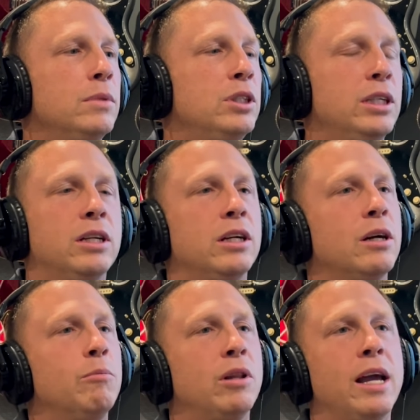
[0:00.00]
She could
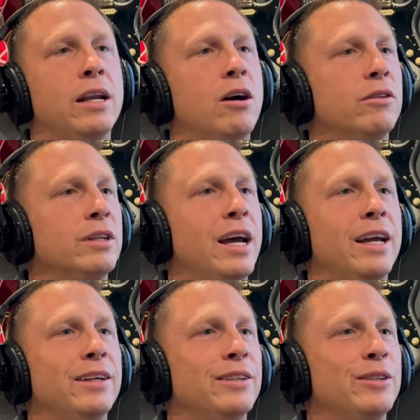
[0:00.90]
complain all
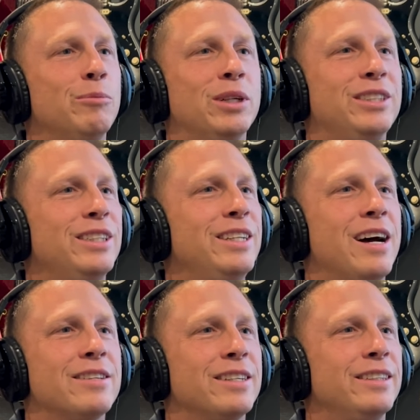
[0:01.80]
day, but she
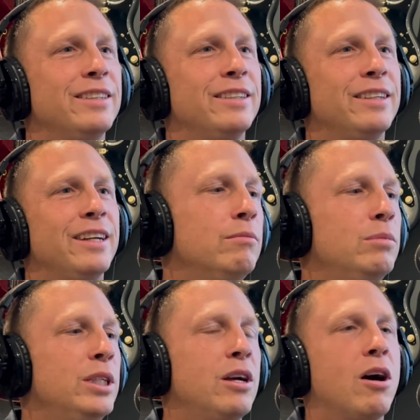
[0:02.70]
doesn't.
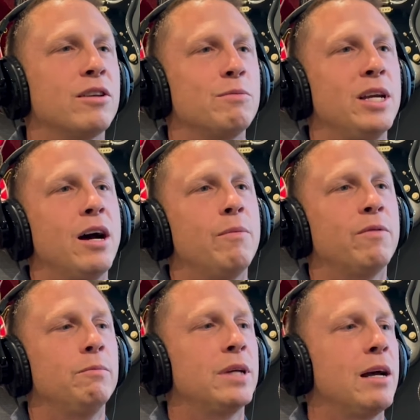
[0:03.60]
She calls me up
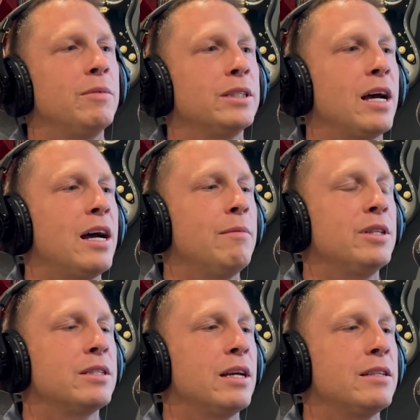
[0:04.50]
from time to time
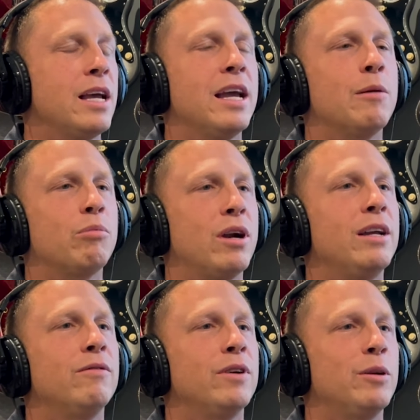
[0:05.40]
and says, hey, I'm
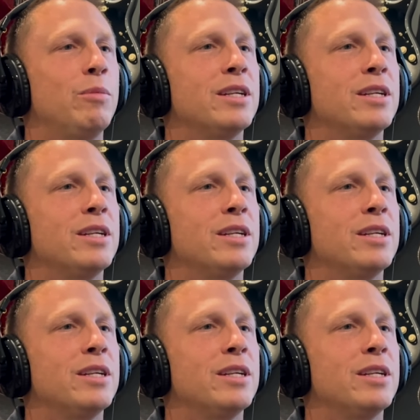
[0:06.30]
praying for your